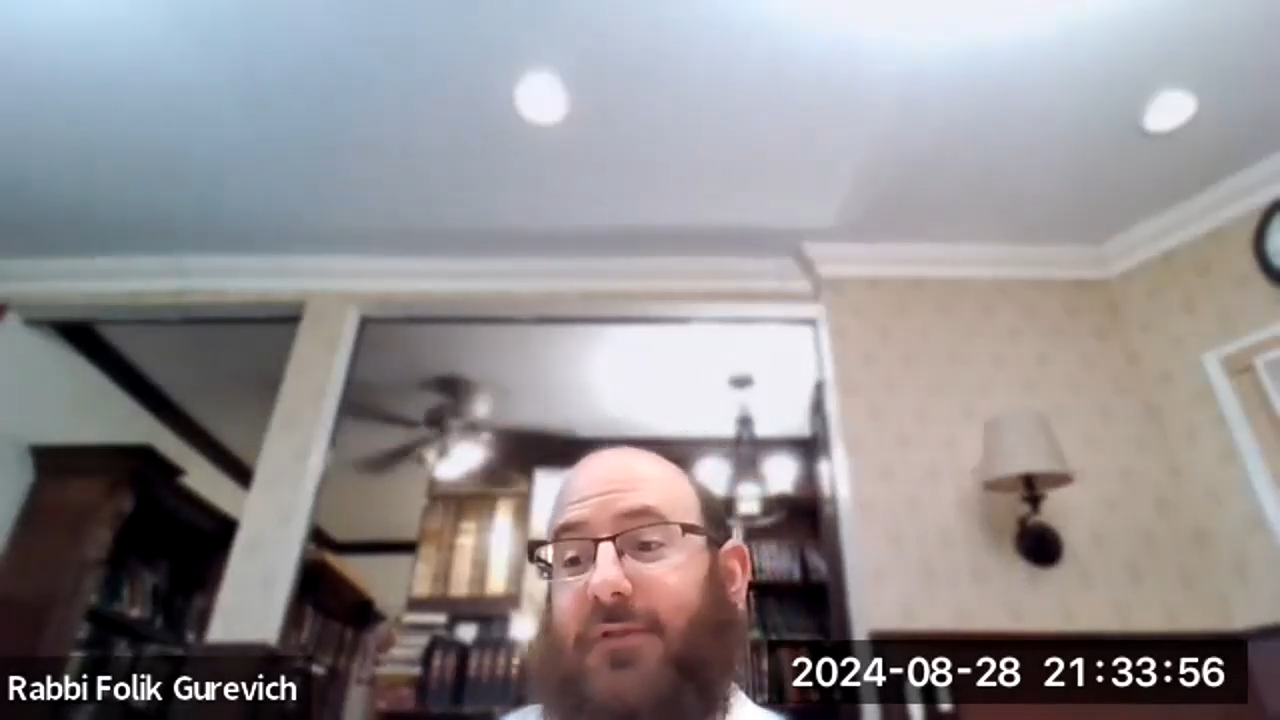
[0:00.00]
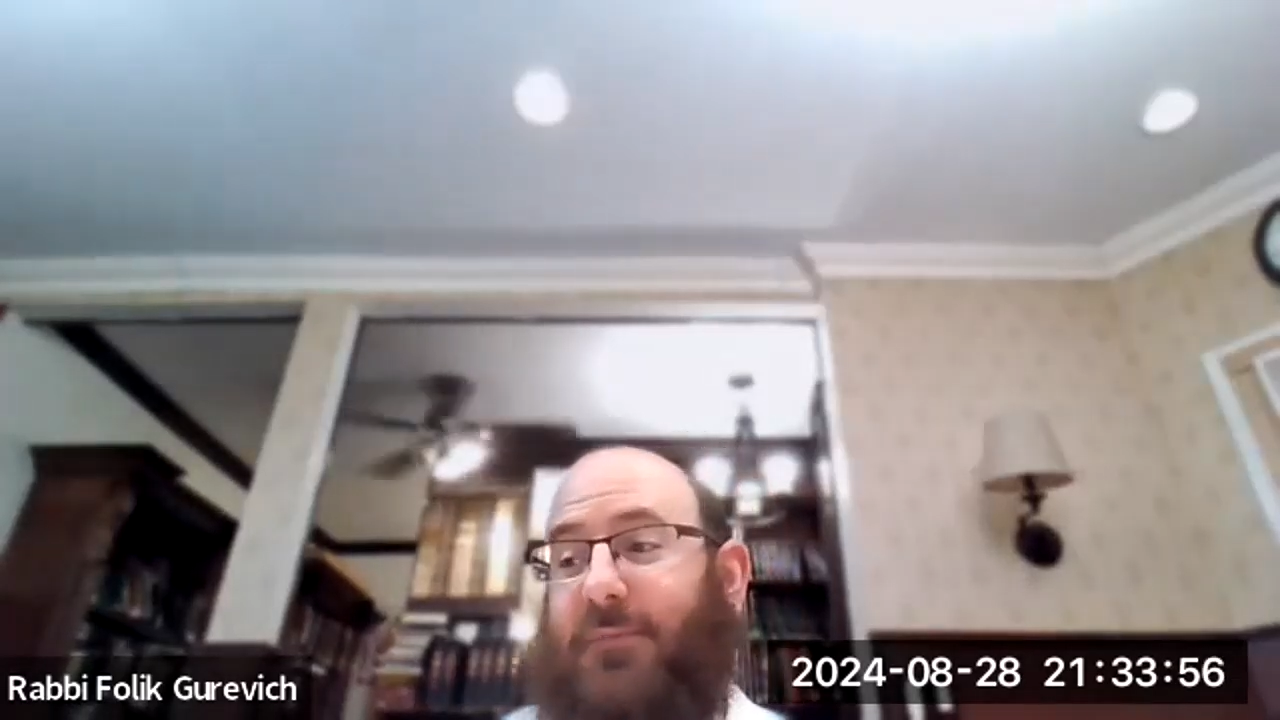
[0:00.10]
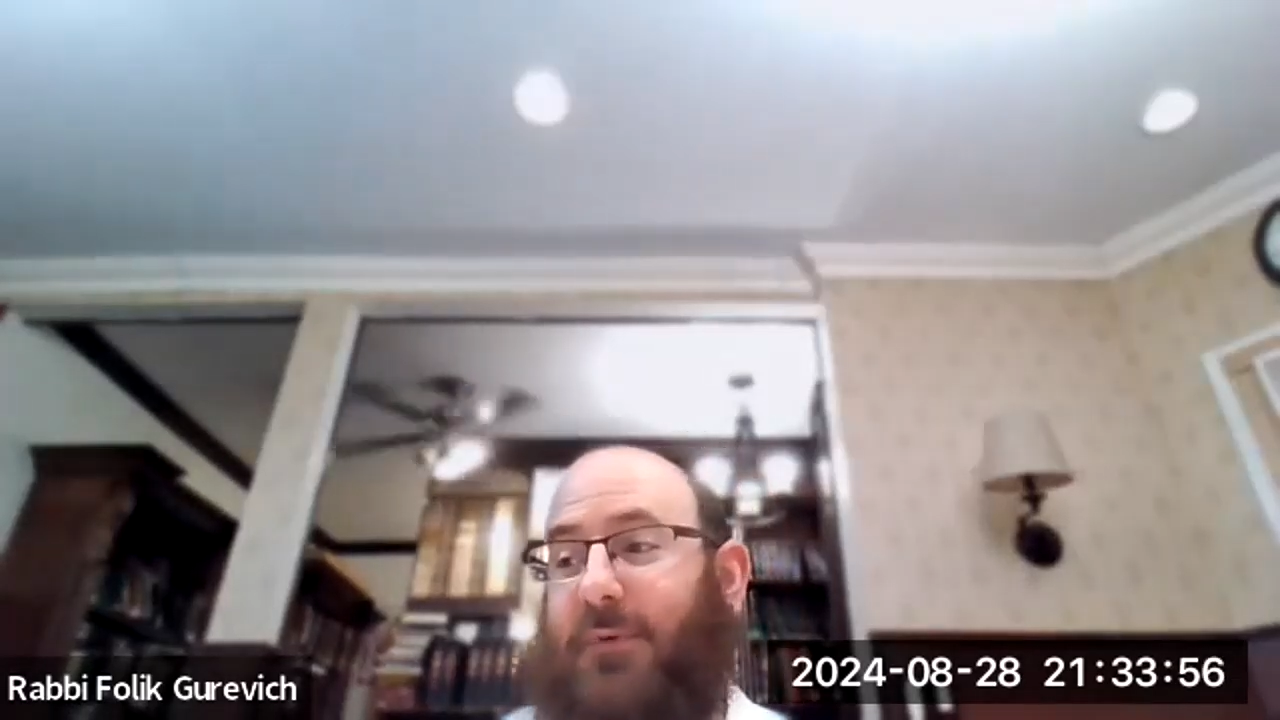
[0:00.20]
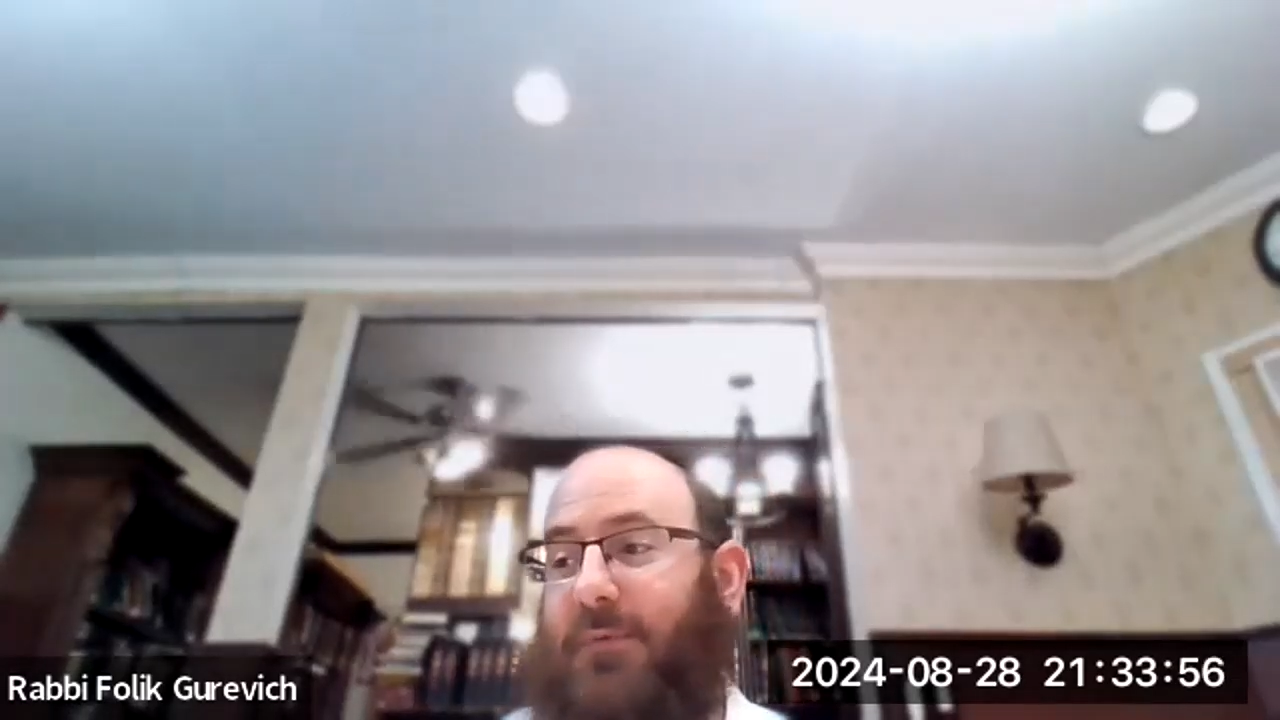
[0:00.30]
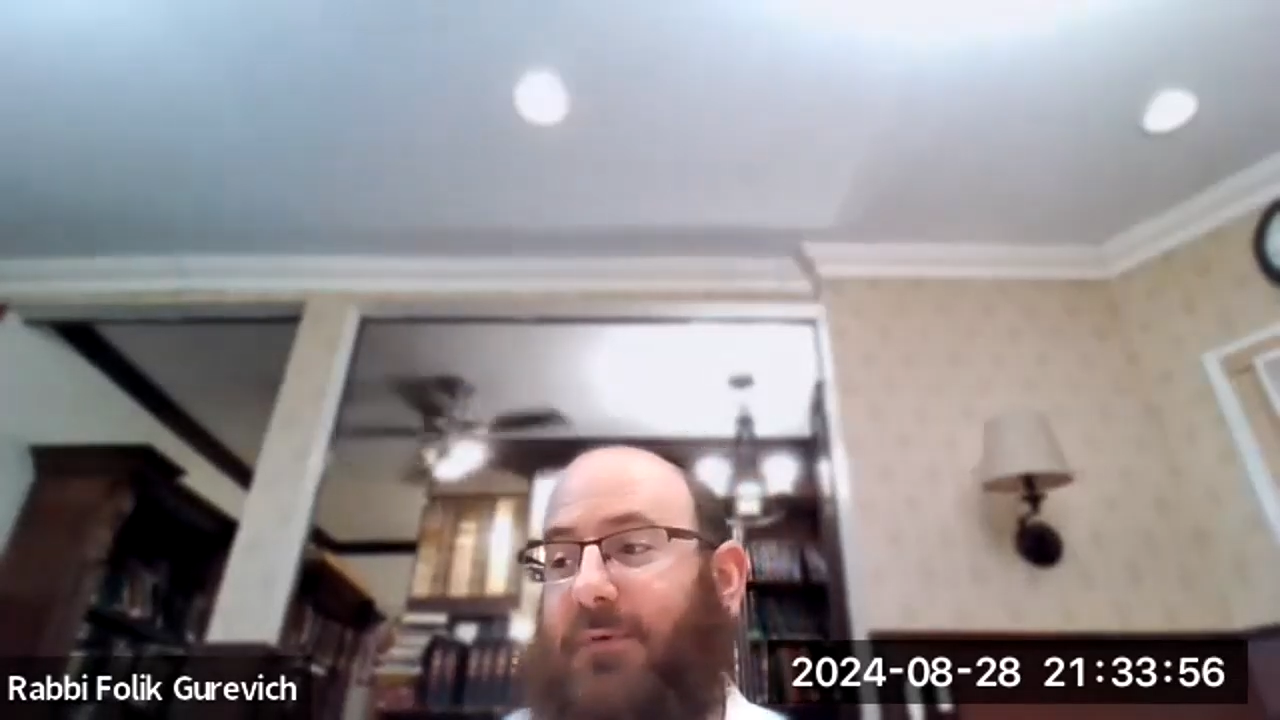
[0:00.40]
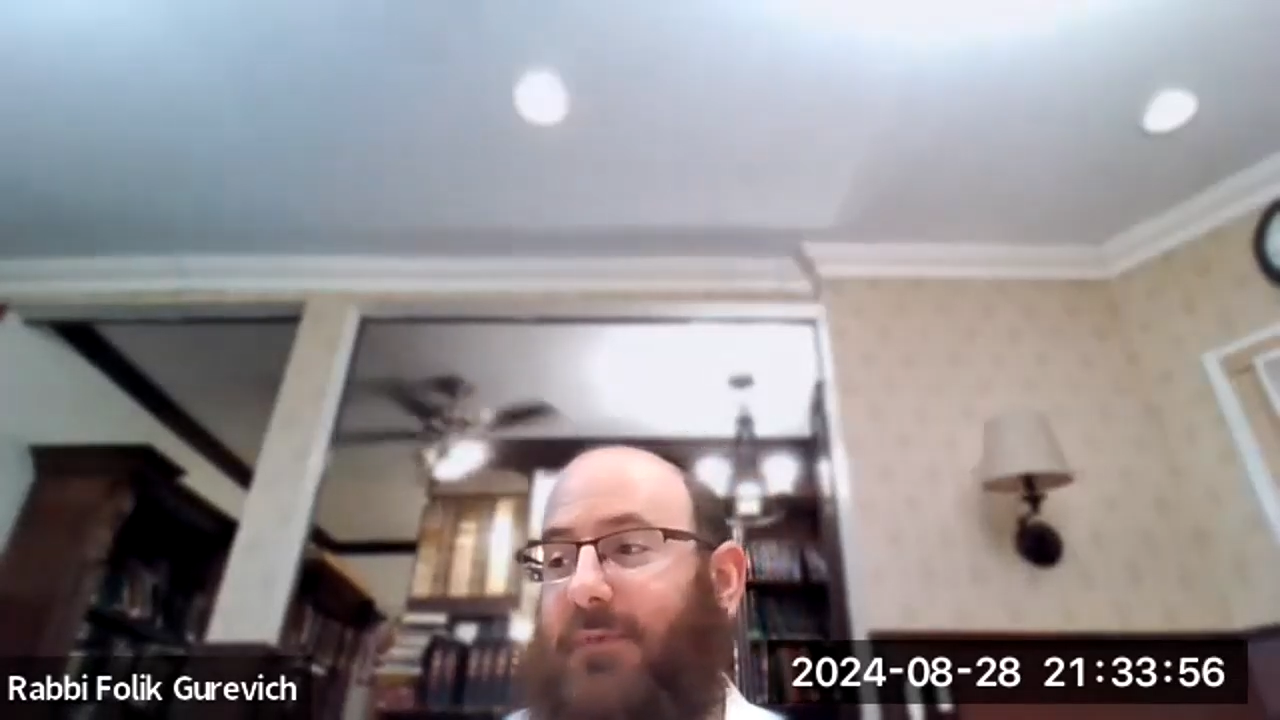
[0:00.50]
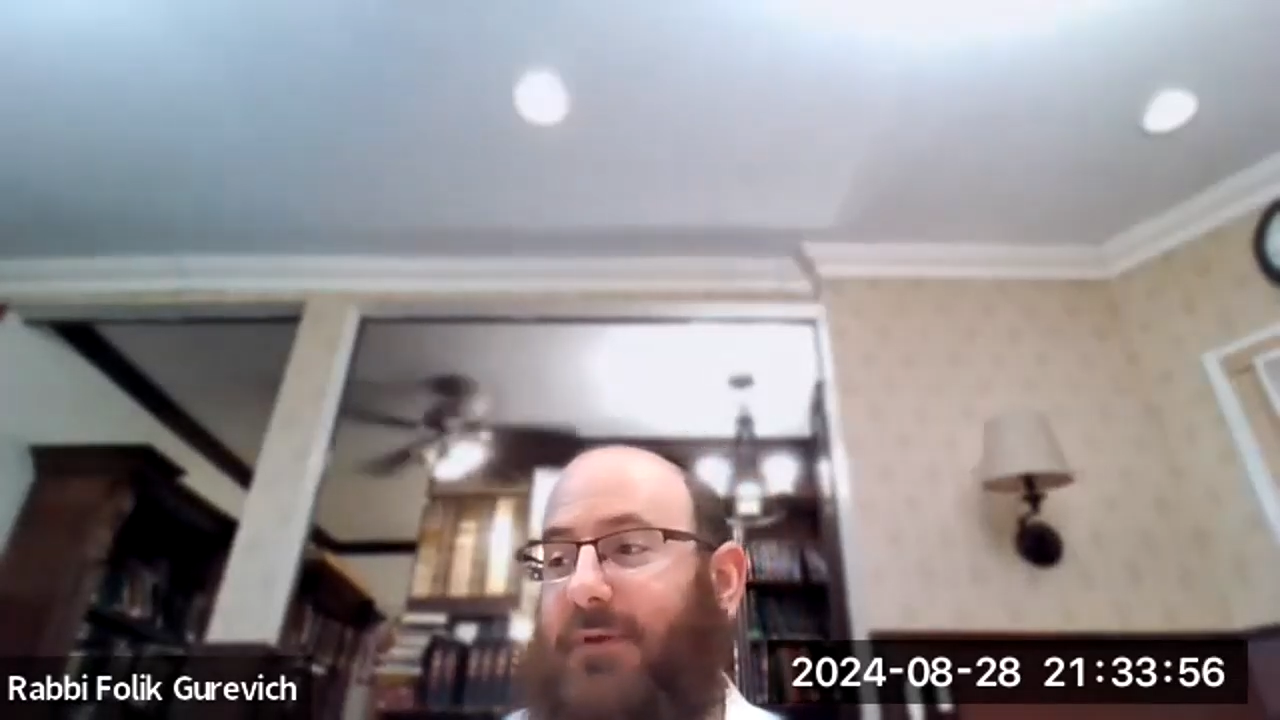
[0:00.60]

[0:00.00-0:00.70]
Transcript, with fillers: Other people